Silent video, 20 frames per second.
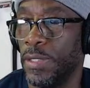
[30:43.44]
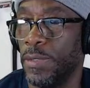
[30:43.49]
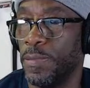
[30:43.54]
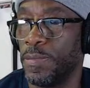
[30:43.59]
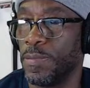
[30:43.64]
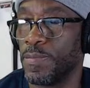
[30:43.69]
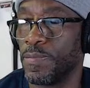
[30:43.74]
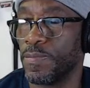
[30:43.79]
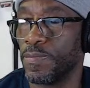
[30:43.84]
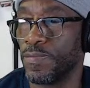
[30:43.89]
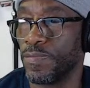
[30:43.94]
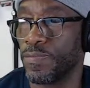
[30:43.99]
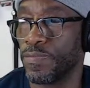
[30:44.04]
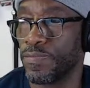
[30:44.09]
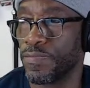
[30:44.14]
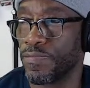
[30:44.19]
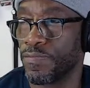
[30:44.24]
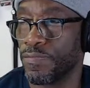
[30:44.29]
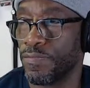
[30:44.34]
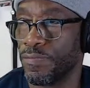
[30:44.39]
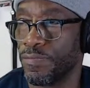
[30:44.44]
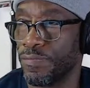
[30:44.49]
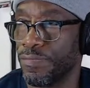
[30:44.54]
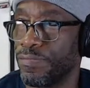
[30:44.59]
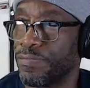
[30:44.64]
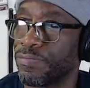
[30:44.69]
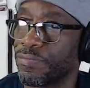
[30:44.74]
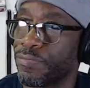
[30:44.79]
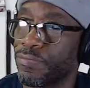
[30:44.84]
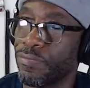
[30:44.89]

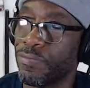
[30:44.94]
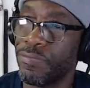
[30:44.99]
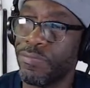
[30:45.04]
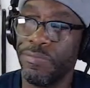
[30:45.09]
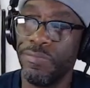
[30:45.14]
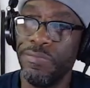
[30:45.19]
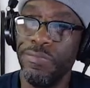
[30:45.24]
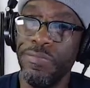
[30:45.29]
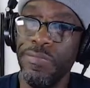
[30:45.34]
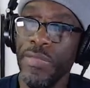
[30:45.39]
No one is speaking in this clip.